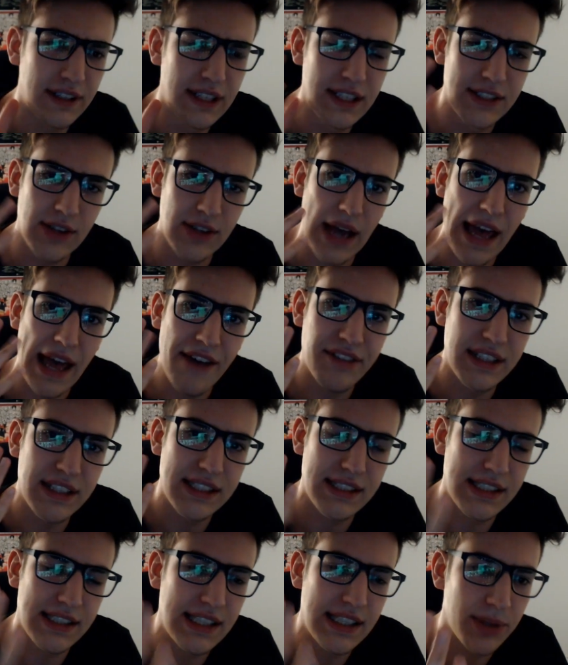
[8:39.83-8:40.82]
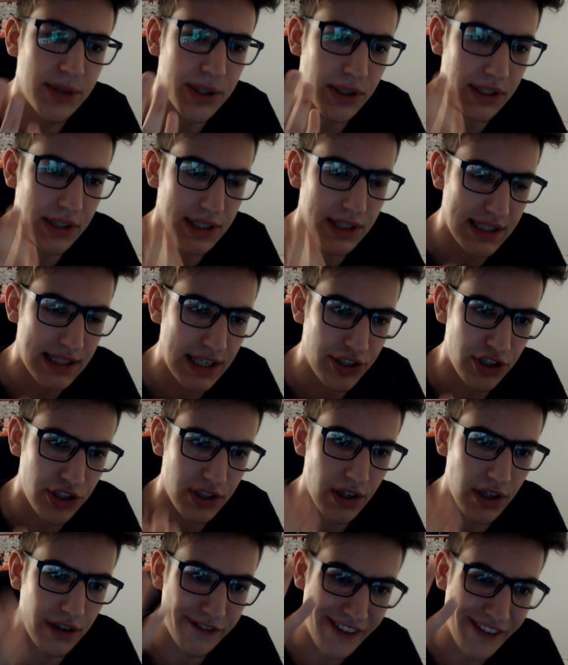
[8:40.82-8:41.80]
So I have this secret
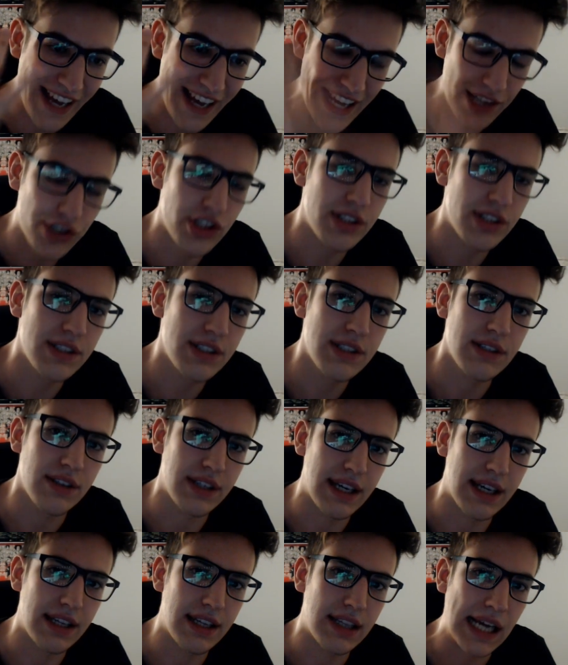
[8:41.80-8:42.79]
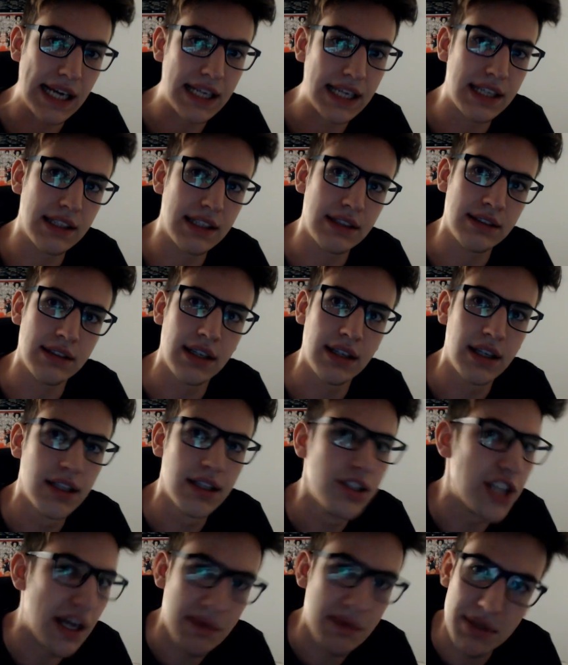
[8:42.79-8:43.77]
organization of agents, okay, like in
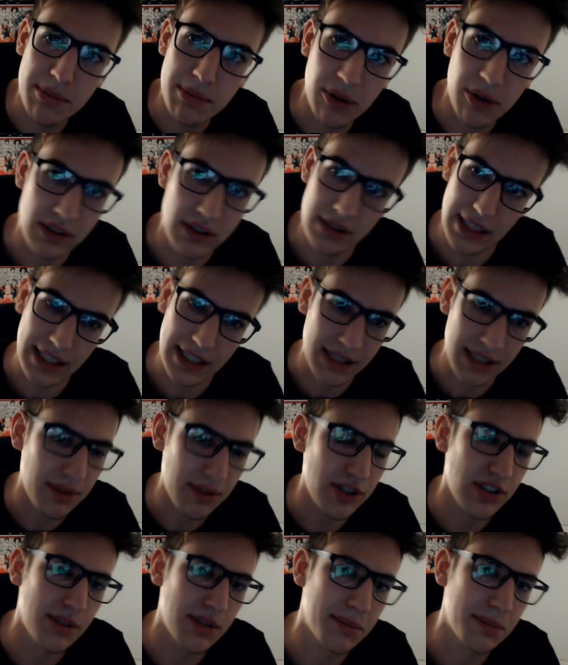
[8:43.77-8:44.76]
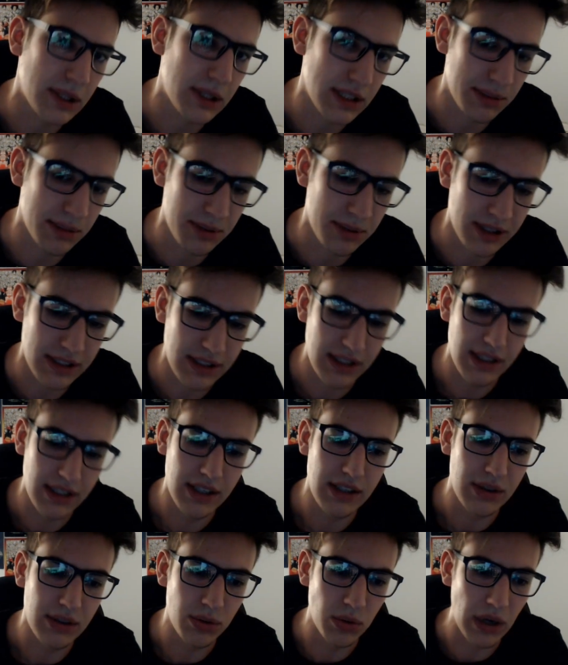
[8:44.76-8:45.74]
James Bond, like in Mission Impossible,
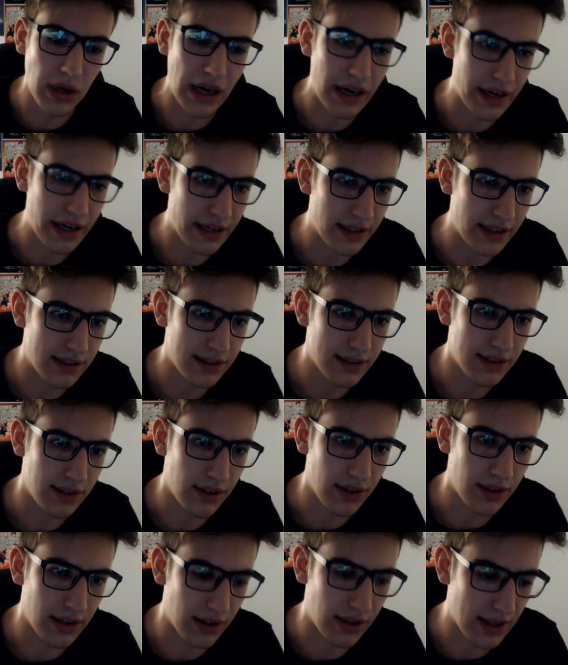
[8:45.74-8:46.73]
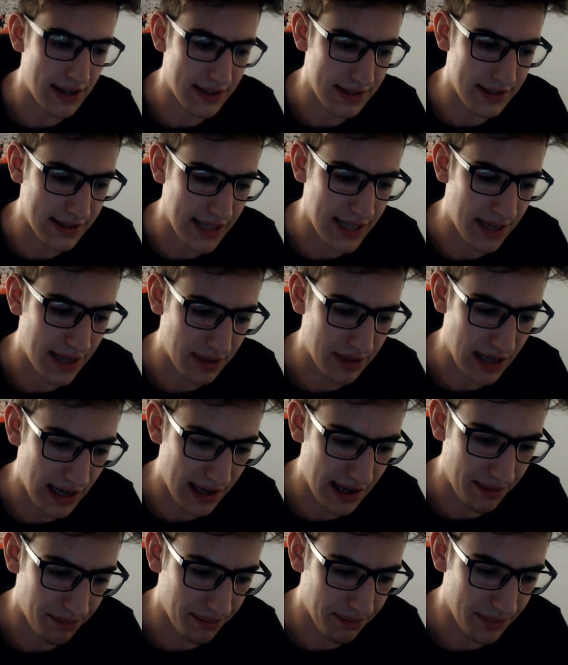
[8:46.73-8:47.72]
who are at the same
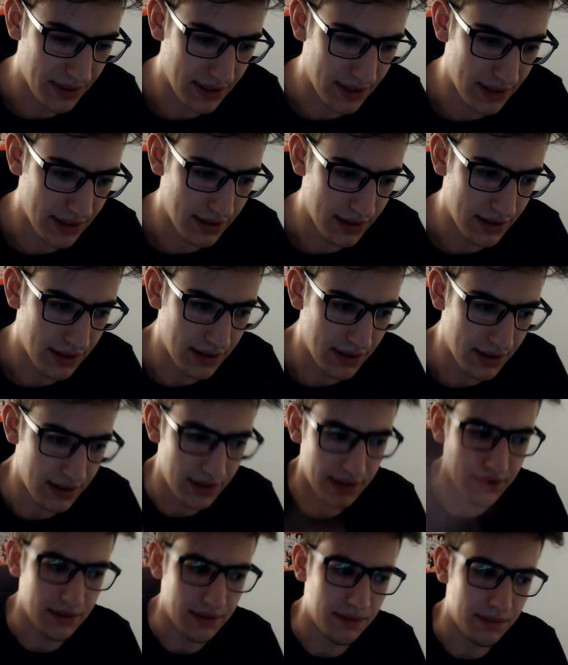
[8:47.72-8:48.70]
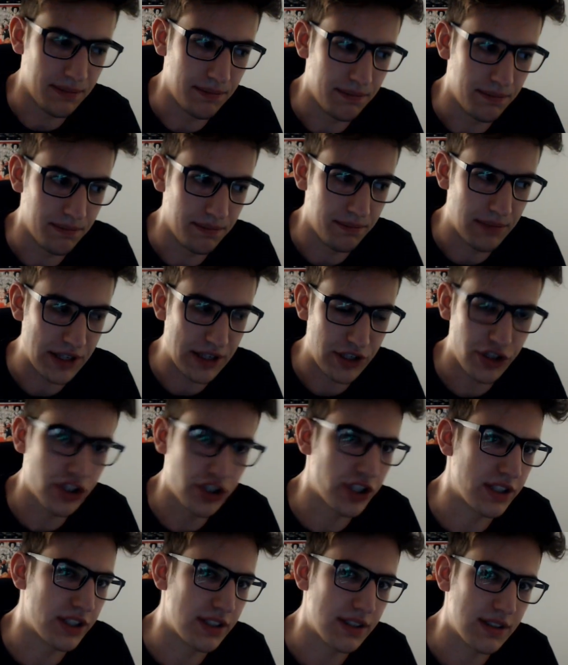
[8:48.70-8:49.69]
time
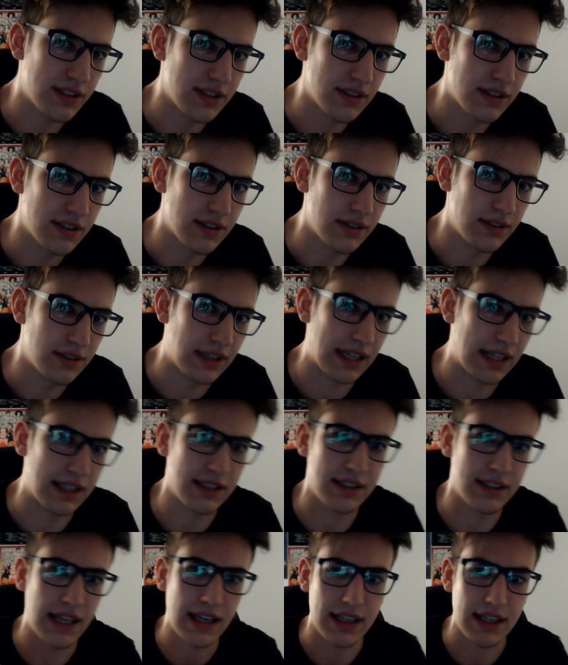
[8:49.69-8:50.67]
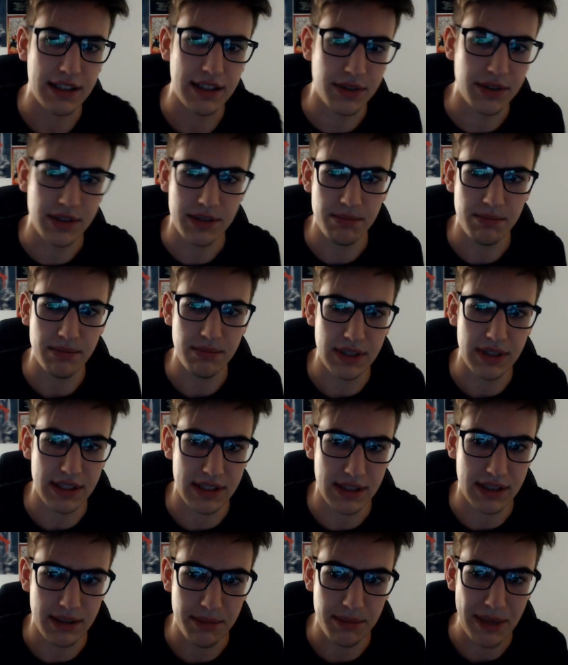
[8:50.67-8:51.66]
magicians. Like they can use
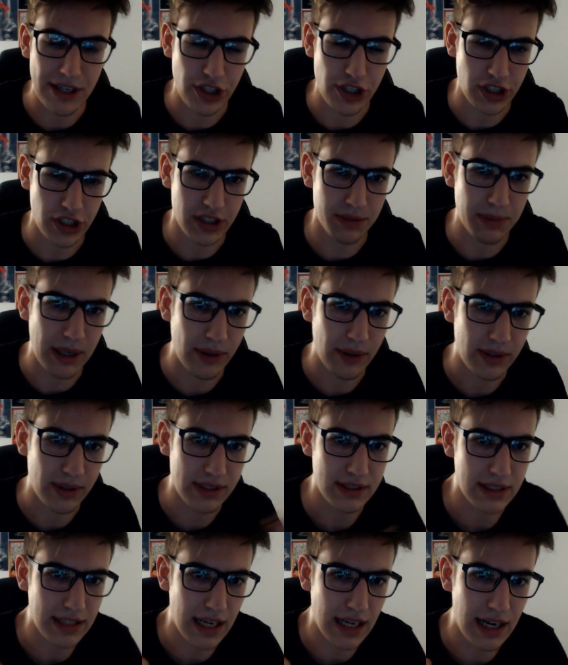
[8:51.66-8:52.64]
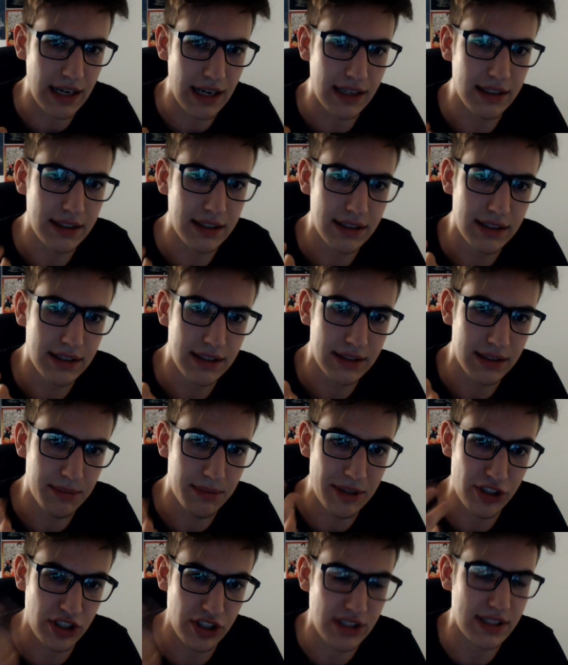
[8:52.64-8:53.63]
the magical powers that are the
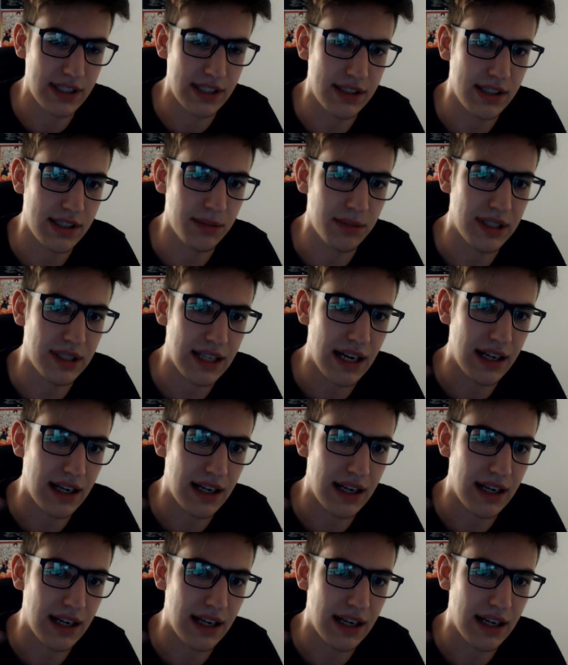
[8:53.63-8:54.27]
magical system that